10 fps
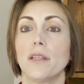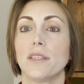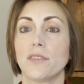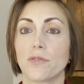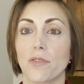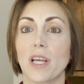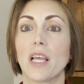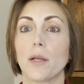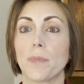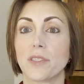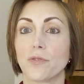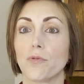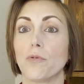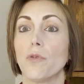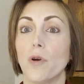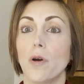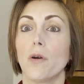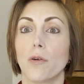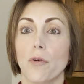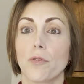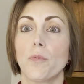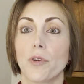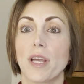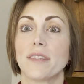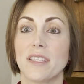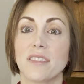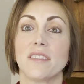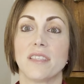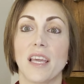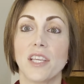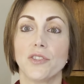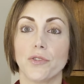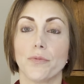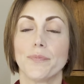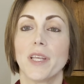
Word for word: This is going to help us to corroborate this is the issue.